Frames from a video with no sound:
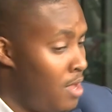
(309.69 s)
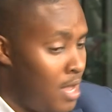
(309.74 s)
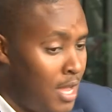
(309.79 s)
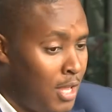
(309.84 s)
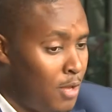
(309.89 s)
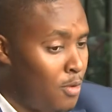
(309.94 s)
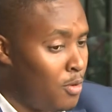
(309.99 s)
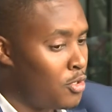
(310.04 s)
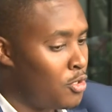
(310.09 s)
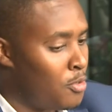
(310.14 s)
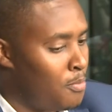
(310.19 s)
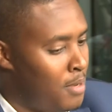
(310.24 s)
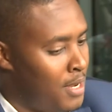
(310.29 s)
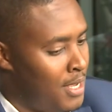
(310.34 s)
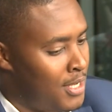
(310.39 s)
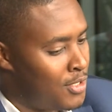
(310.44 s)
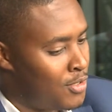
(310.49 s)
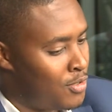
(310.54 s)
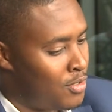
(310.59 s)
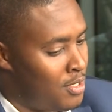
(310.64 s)
and it also
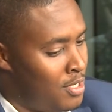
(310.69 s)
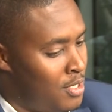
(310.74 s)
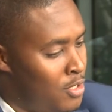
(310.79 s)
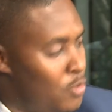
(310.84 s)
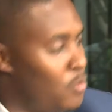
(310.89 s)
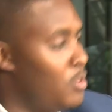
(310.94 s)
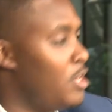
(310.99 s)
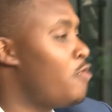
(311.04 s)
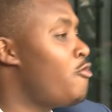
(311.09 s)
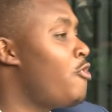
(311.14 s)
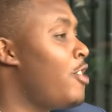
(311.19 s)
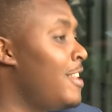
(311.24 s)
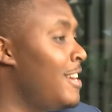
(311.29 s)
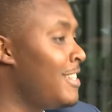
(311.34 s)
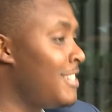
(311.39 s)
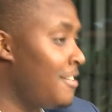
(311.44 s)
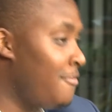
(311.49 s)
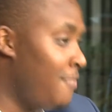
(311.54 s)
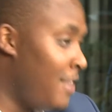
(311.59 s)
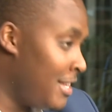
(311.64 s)
plays to the
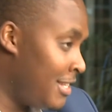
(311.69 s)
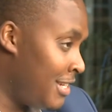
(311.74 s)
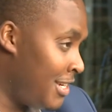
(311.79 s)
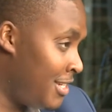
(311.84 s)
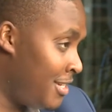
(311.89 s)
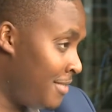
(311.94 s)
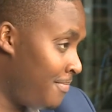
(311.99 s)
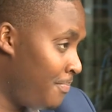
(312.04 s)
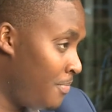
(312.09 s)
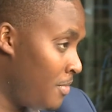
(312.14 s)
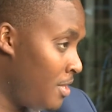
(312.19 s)
trader's advantage,